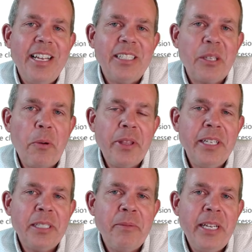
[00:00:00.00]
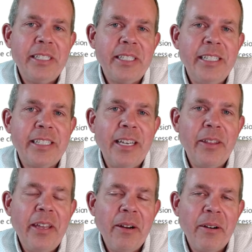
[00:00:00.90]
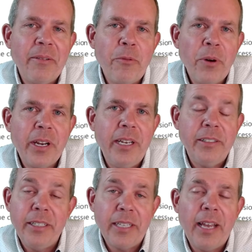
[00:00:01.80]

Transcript: So what this means is that they're working,